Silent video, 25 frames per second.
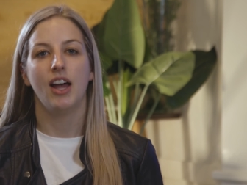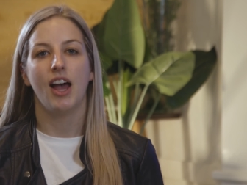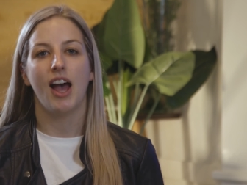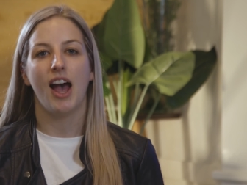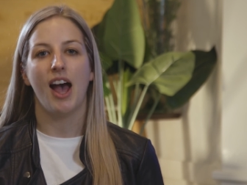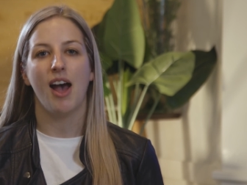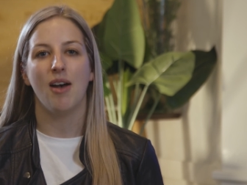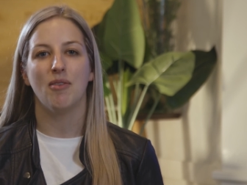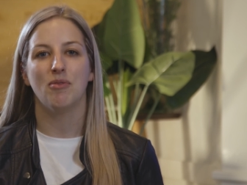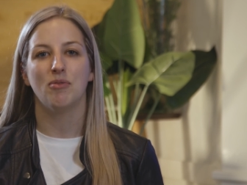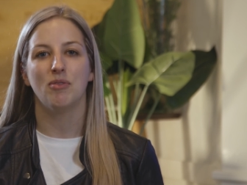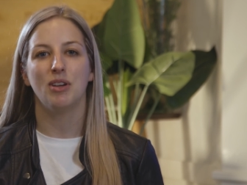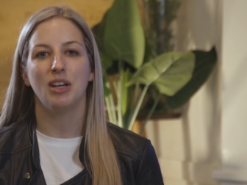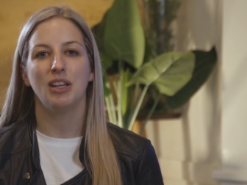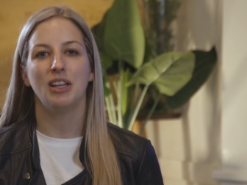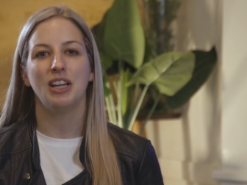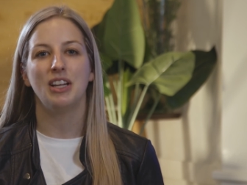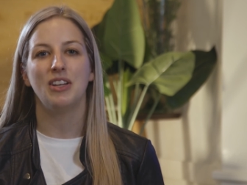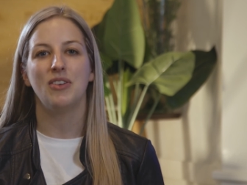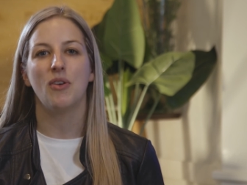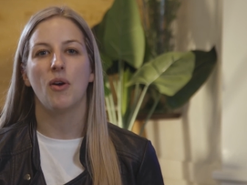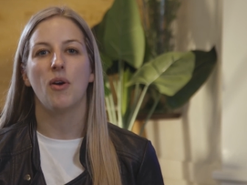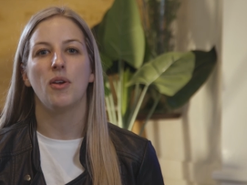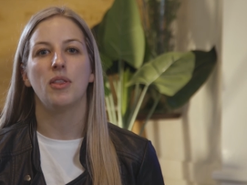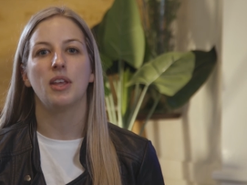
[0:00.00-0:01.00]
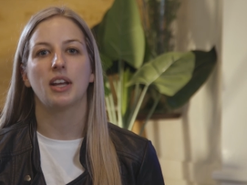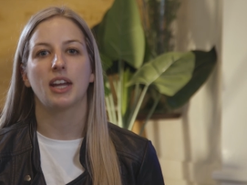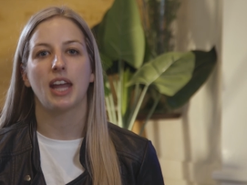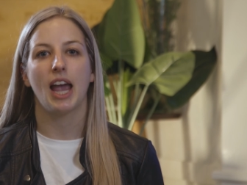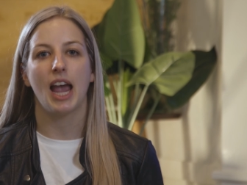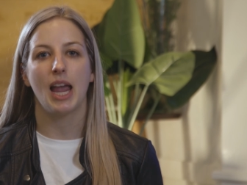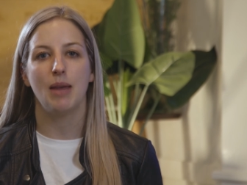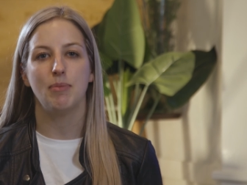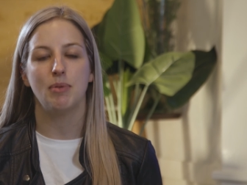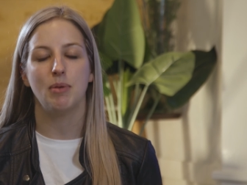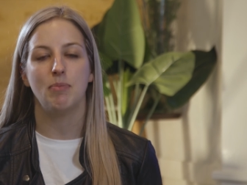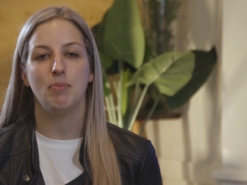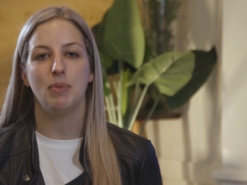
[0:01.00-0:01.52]
really know the
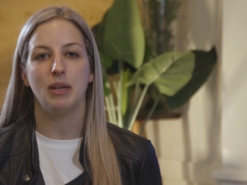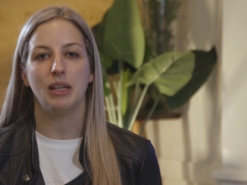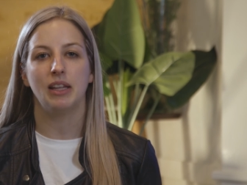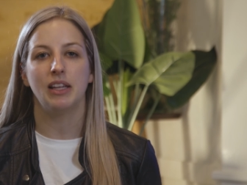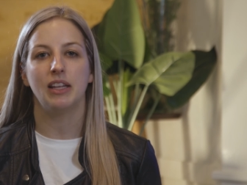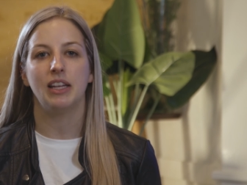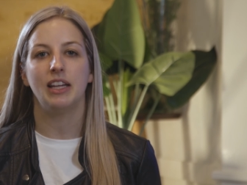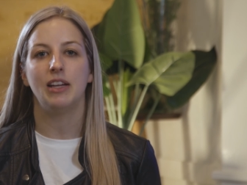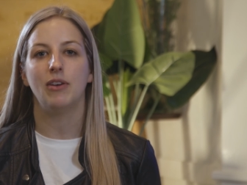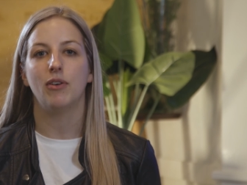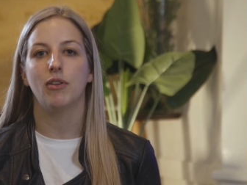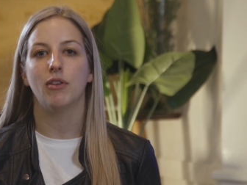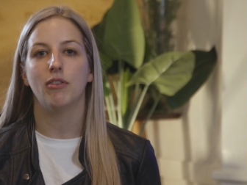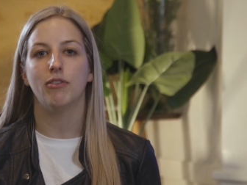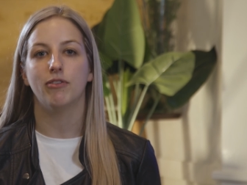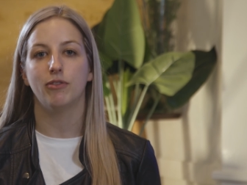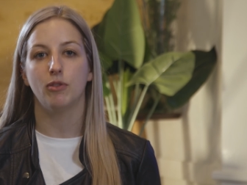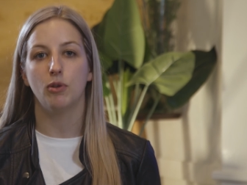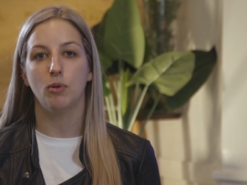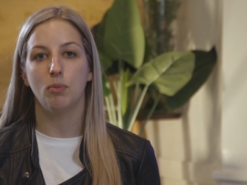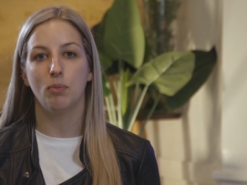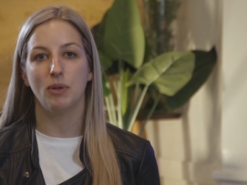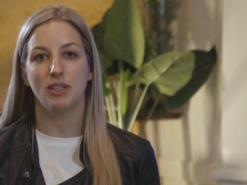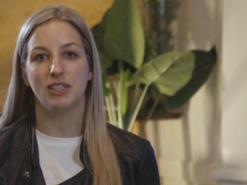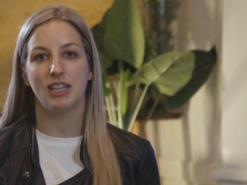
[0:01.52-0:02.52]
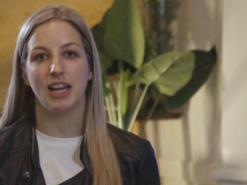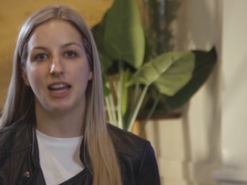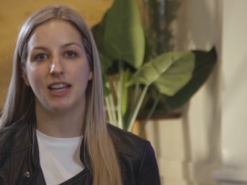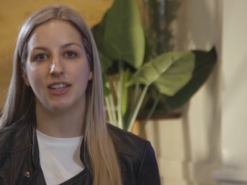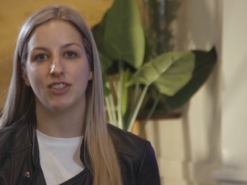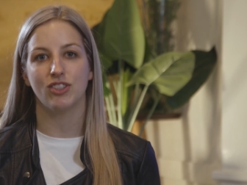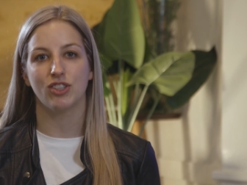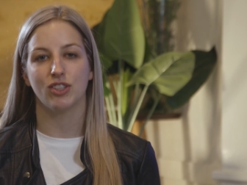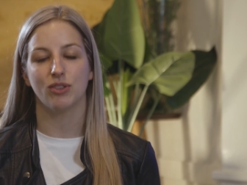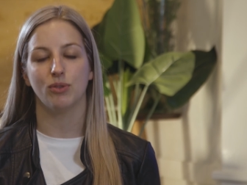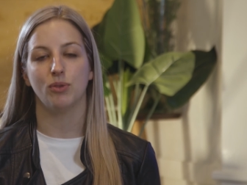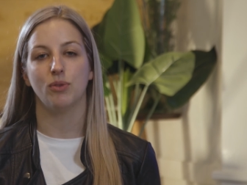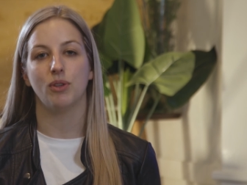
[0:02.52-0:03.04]
capability or the full
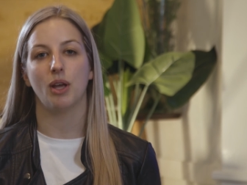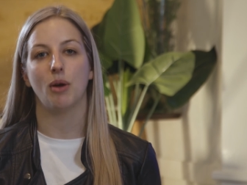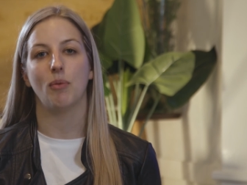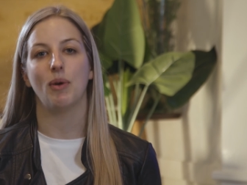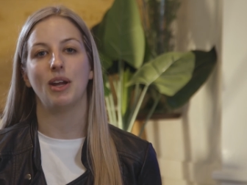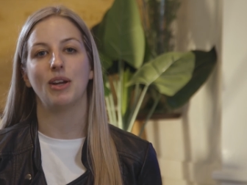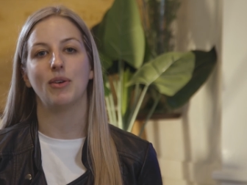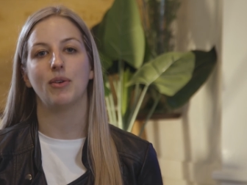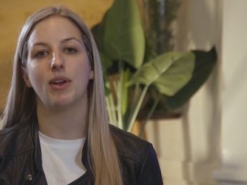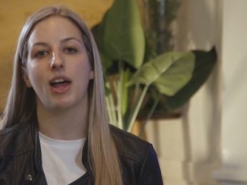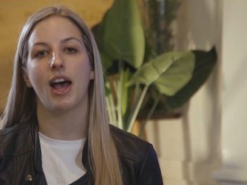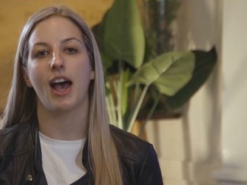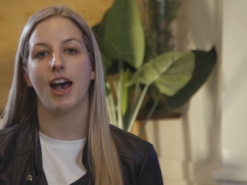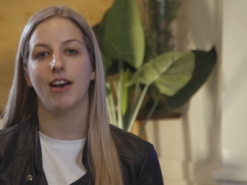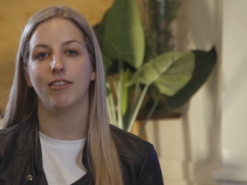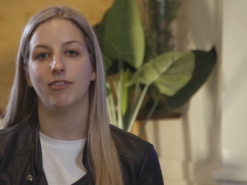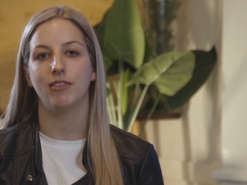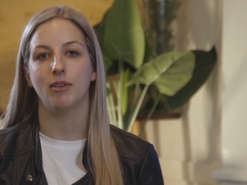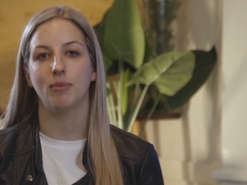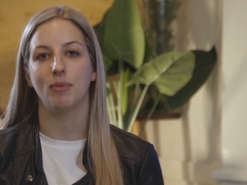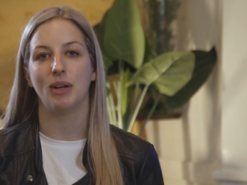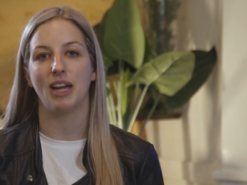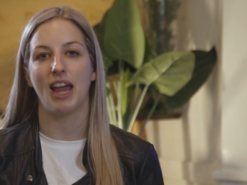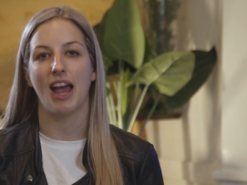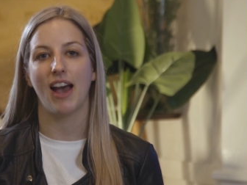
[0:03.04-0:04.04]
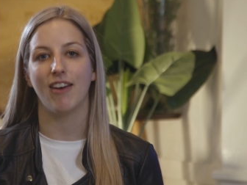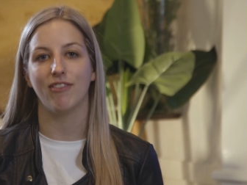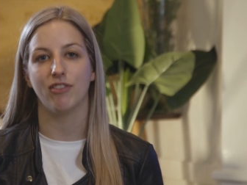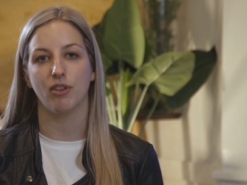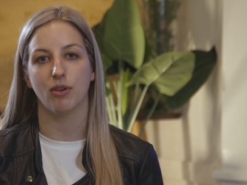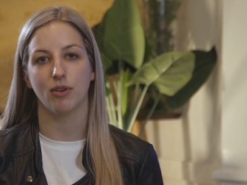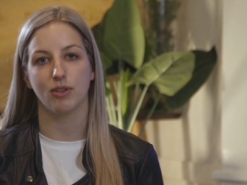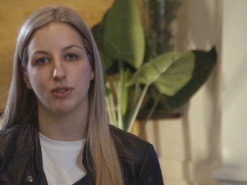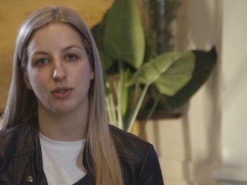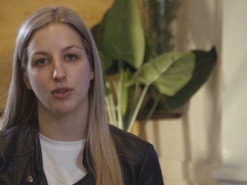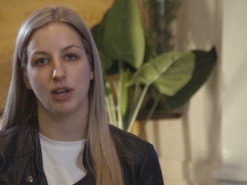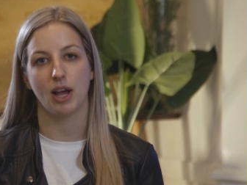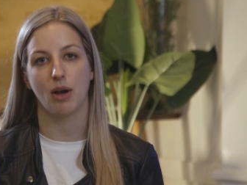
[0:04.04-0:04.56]
potential that we could have when we have
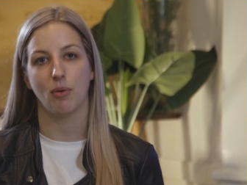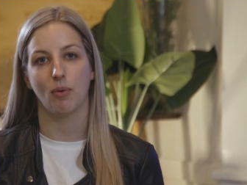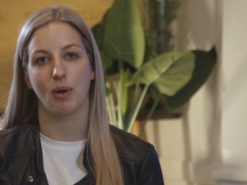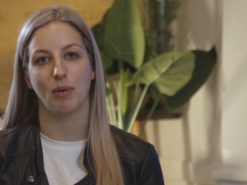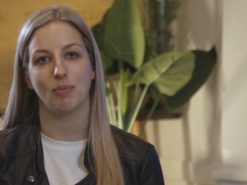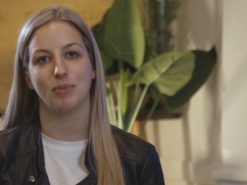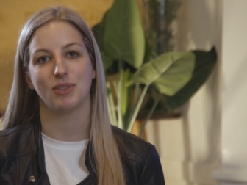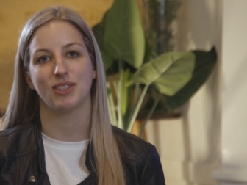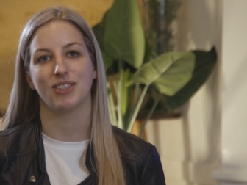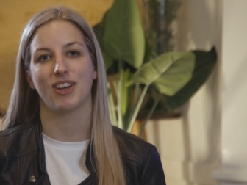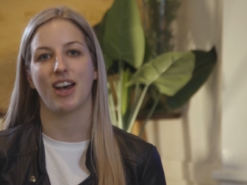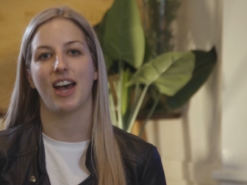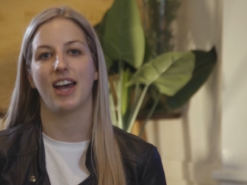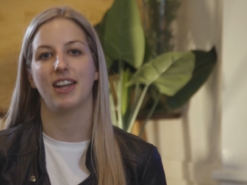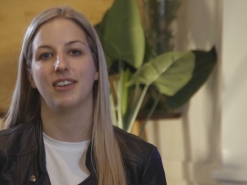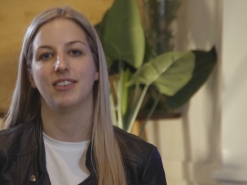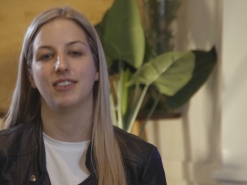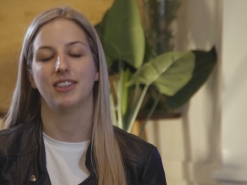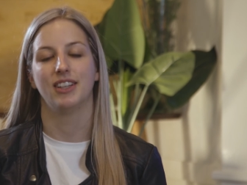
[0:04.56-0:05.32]
those on our website.